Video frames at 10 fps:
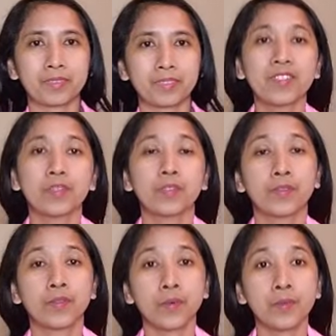But
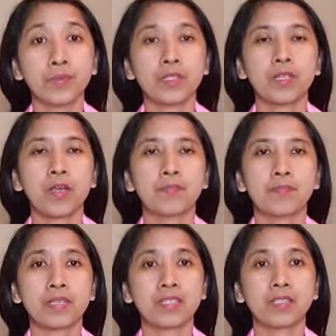to those
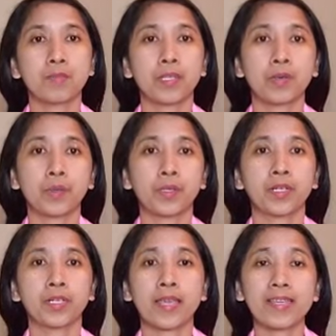
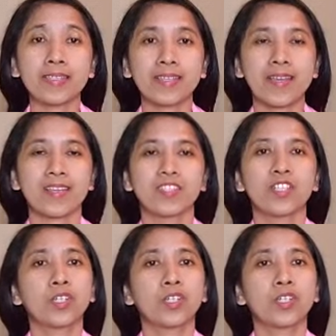misdemeanor cases,